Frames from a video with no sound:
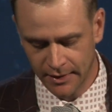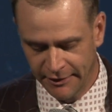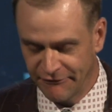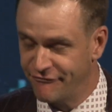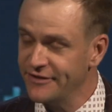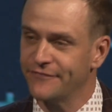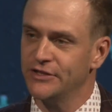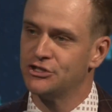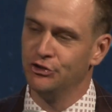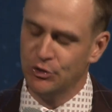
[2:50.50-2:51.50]

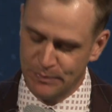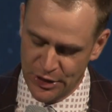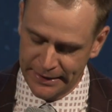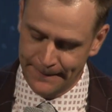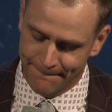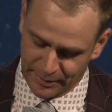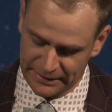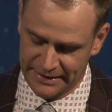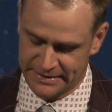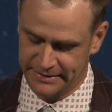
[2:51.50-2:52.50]
52 million
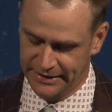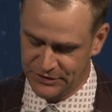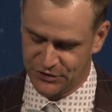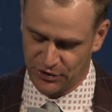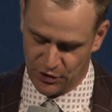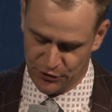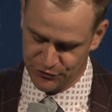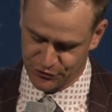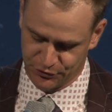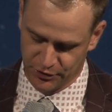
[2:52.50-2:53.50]
plus
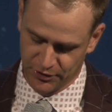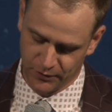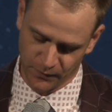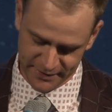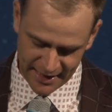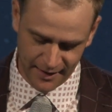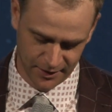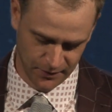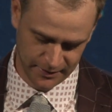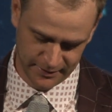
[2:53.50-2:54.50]
installs were
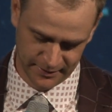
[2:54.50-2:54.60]
downloaded.